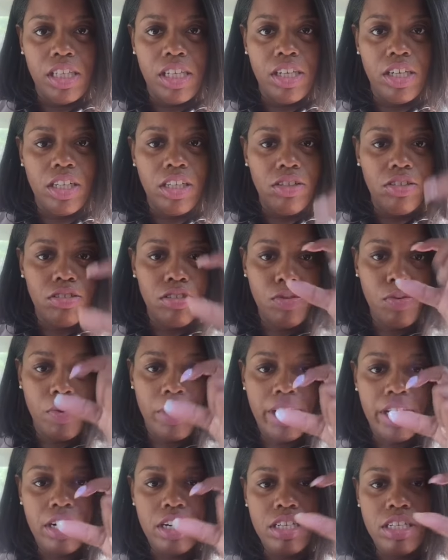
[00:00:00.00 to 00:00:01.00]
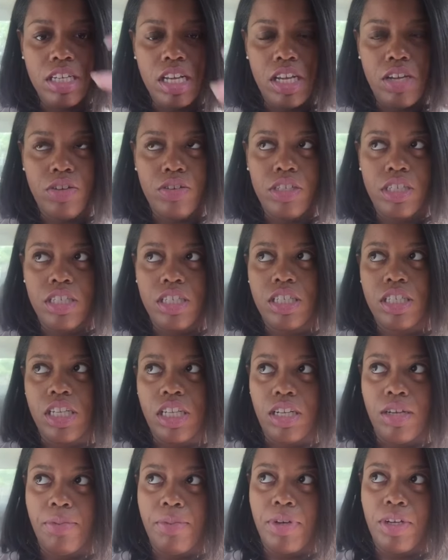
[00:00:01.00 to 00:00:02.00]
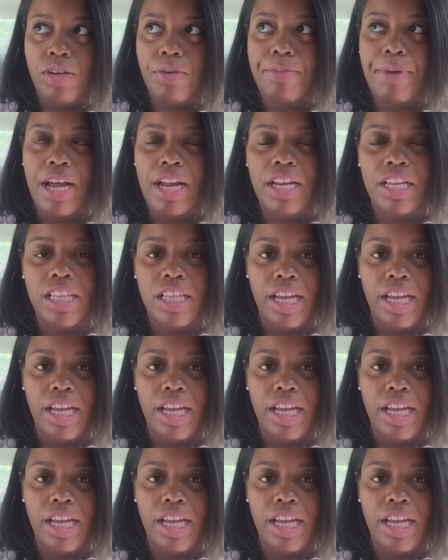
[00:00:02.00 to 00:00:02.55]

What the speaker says: They're little squares, and you just stick them on your body.